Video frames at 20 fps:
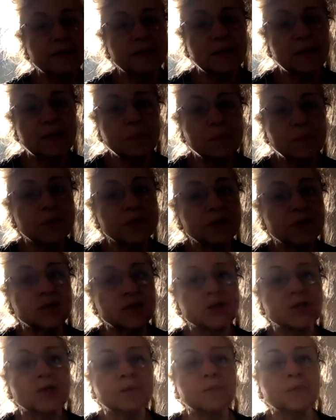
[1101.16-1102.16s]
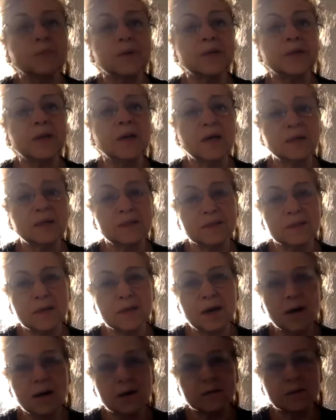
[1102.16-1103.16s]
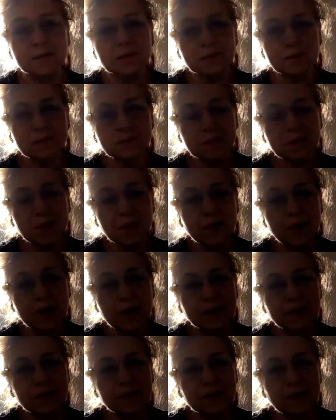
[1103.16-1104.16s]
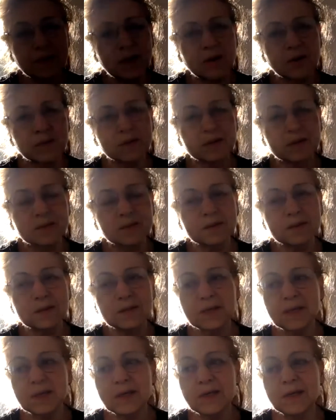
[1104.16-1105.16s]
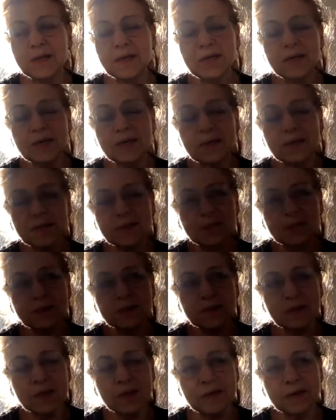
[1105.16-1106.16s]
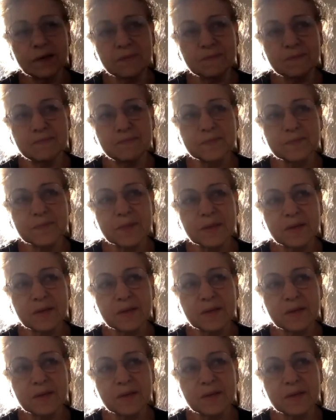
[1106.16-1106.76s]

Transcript: an apprenticeship in Hatton Garden. Now, Hatton Garden is um,